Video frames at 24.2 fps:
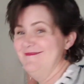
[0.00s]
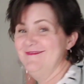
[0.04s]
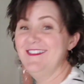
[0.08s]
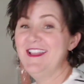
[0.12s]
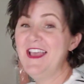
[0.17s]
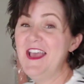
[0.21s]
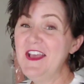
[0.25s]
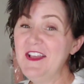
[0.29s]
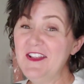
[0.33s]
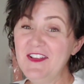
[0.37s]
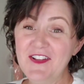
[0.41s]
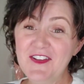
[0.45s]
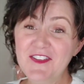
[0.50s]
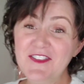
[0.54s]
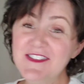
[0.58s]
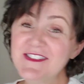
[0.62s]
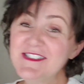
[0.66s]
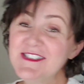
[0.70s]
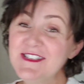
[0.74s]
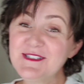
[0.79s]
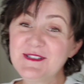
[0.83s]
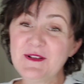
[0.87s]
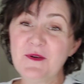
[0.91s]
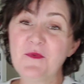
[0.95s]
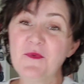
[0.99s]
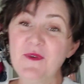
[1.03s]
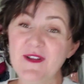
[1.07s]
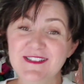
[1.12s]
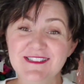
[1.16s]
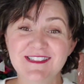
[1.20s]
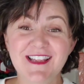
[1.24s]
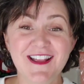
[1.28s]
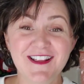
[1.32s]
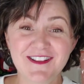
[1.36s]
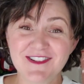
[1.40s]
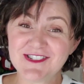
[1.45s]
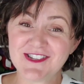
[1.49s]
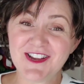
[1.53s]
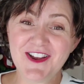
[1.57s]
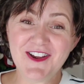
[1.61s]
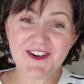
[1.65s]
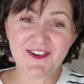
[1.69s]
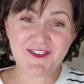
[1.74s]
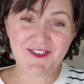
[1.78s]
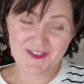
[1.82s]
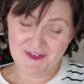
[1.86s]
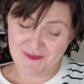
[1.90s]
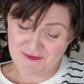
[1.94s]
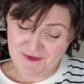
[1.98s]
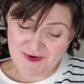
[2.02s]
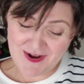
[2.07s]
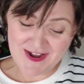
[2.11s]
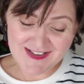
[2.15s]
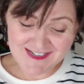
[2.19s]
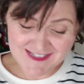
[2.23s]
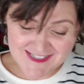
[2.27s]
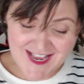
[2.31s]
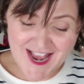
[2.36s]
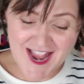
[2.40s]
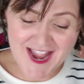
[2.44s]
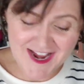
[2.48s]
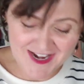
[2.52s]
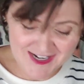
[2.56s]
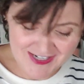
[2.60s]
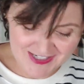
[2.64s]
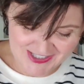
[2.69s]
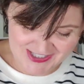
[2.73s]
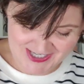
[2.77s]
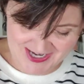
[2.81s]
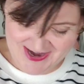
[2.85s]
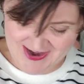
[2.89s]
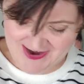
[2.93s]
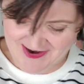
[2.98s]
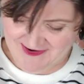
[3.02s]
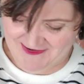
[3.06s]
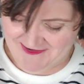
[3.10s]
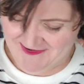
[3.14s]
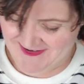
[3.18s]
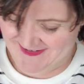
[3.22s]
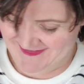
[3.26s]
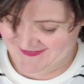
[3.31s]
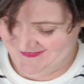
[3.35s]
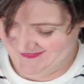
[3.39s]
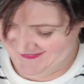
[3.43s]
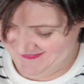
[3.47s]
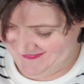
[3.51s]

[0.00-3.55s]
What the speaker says: this on. Y'all, this is a one-take show. One-take show.